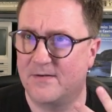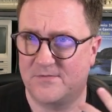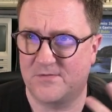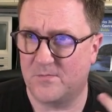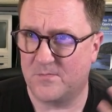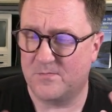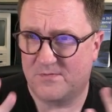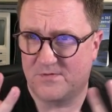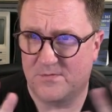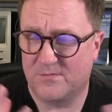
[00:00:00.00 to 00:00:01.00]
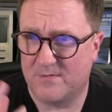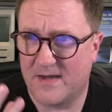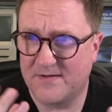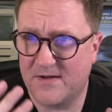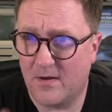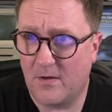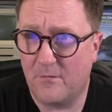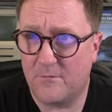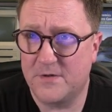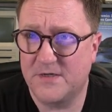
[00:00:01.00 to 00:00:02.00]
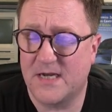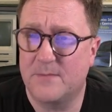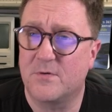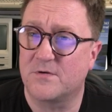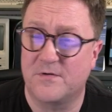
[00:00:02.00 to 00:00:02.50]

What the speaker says: so I said three sandboxes.